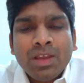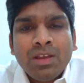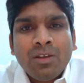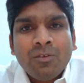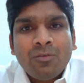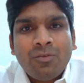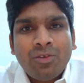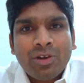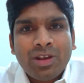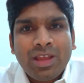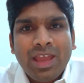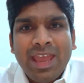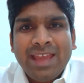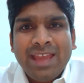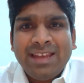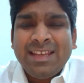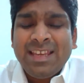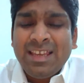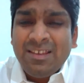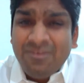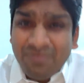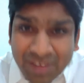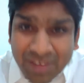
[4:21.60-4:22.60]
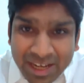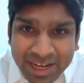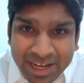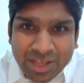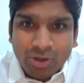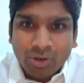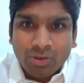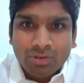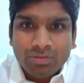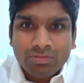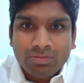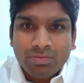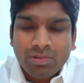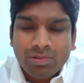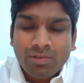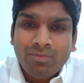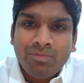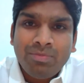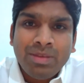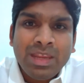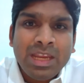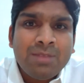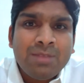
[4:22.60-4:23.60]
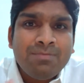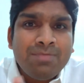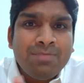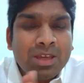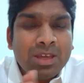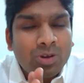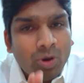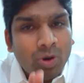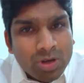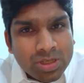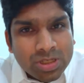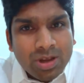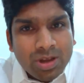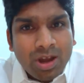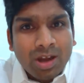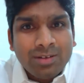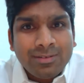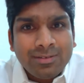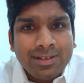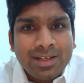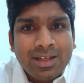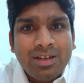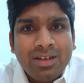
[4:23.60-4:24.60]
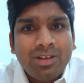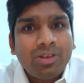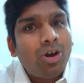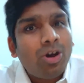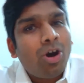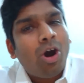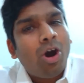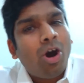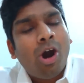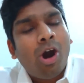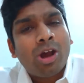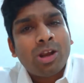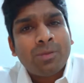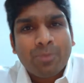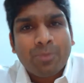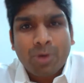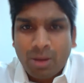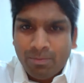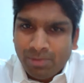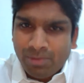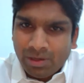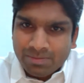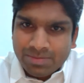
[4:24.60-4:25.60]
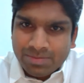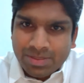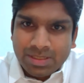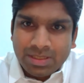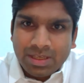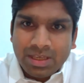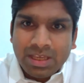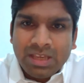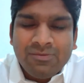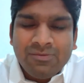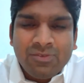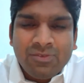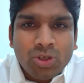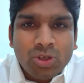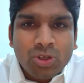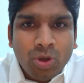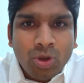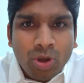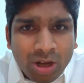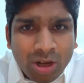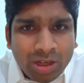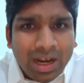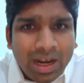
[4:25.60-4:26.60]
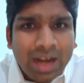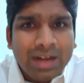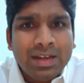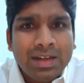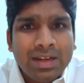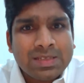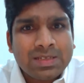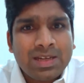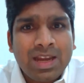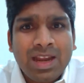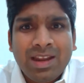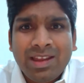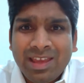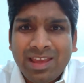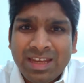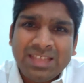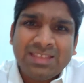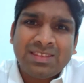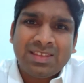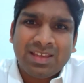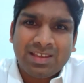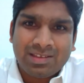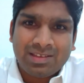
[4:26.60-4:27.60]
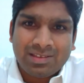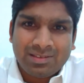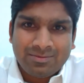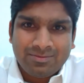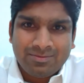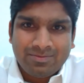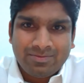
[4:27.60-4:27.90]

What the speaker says: For any video, be it be course content or problems, if you do not understand anything,